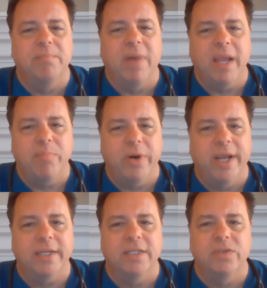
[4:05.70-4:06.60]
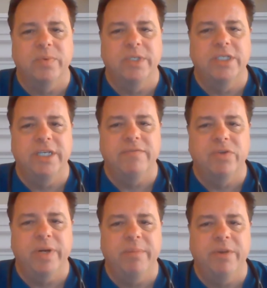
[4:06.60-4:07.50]
in my practice receive
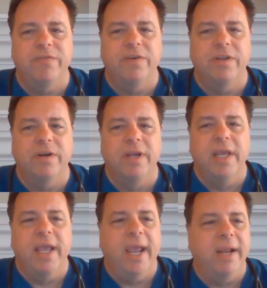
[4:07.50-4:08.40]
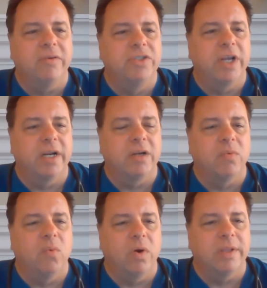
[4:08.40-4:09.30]
treatment for their
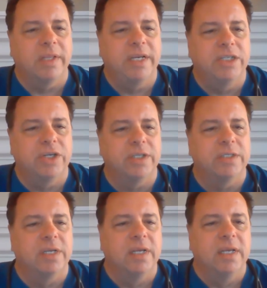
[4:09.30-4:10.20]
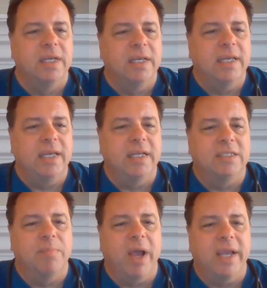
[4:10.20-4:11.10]
anogenital wart lesions.
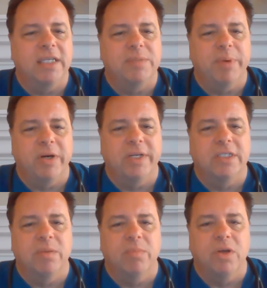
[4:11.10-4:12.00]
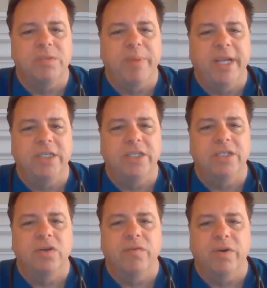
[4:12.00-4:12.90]
It's my experience that most
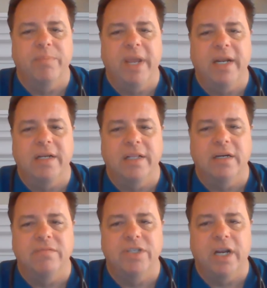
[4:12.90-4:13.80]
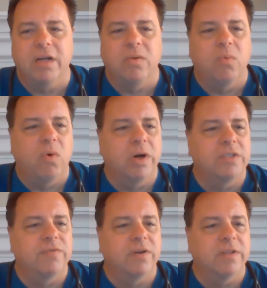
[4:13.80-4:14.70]
patients who have remained clear of genital
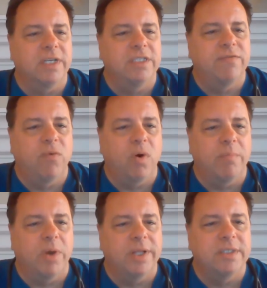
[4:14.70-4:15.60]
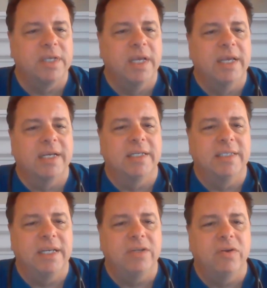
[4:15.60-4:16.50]
warts for at least 4 months
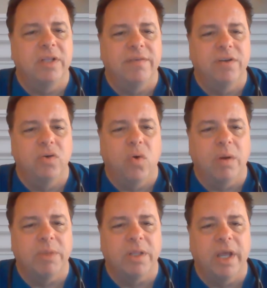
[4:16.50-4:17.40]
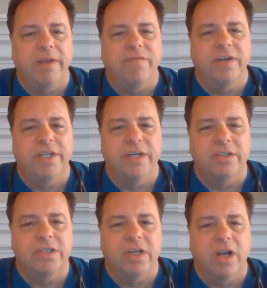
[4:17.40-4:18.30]
continue to live a normal life for
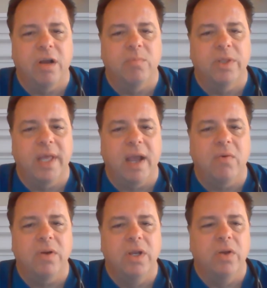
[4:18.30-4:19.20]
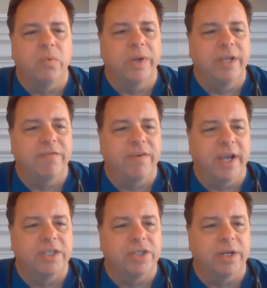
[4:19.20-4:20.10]
years to come without
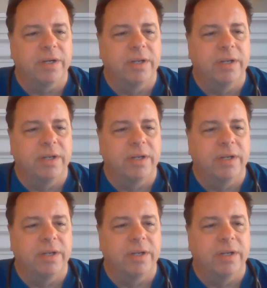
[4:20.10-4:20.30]
reinfection.